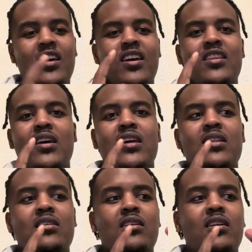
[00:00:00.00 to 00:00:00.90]
And
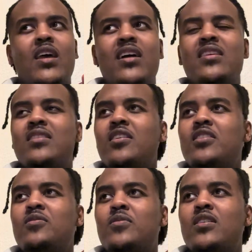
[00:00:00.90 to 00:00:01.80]
then I think the
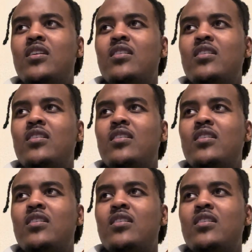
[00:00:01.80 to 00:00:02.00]
other one,